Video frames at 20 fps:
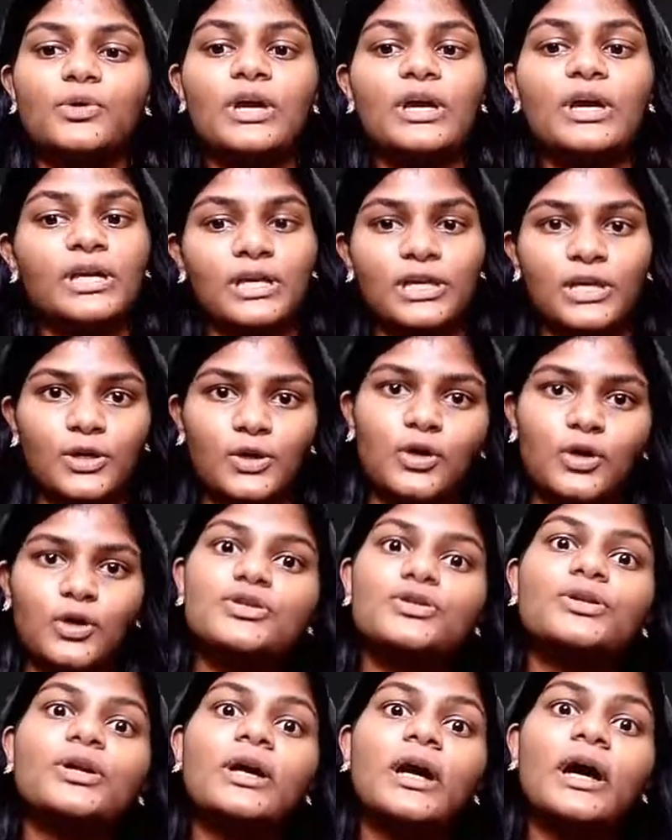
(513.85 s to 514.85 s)
Here also
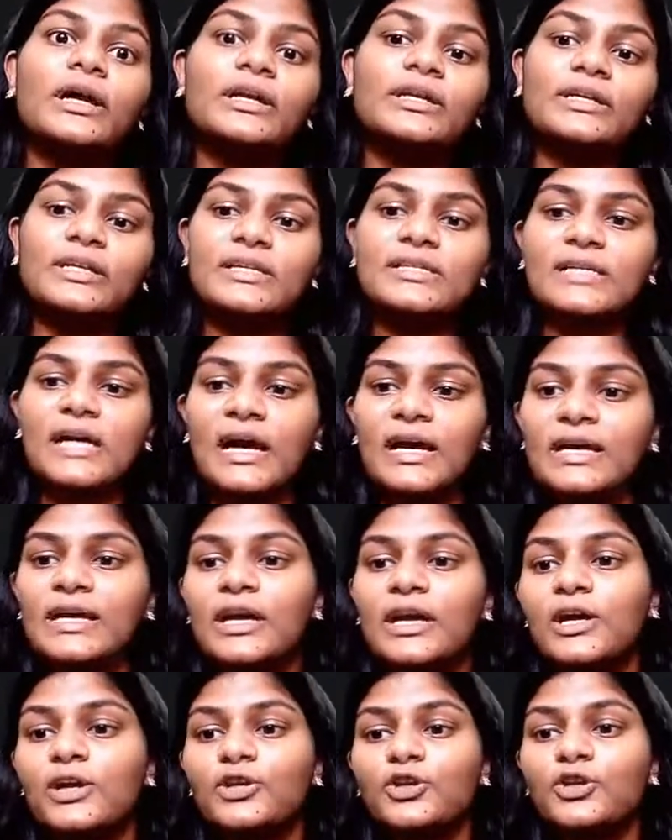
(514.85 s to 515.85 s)
the current is I.
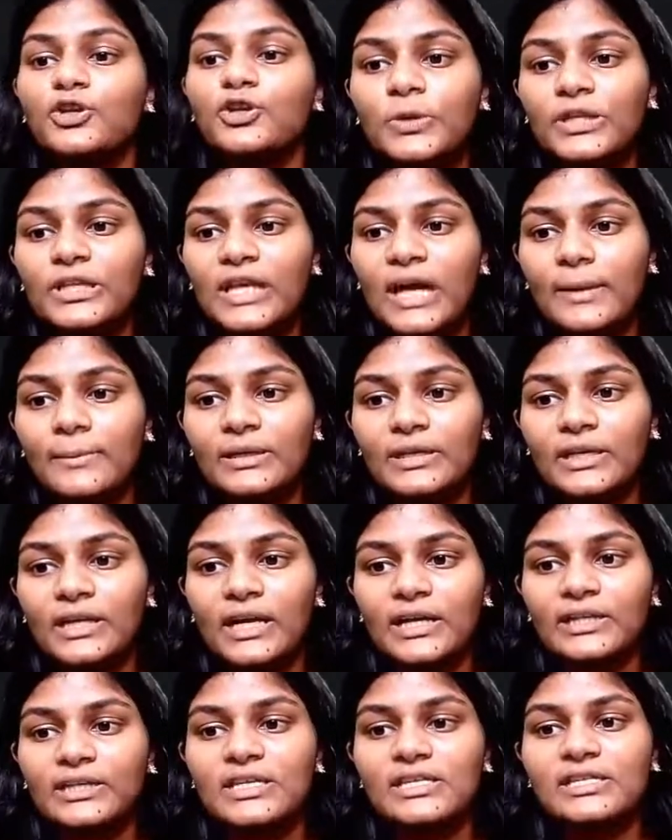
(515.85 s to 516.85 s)
You put the ammeter
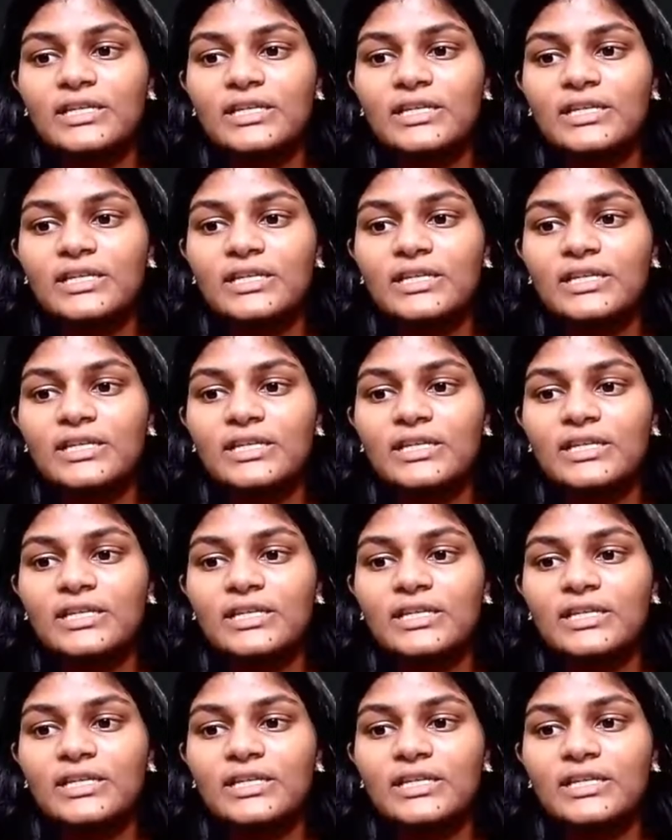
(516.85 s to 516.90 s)
at this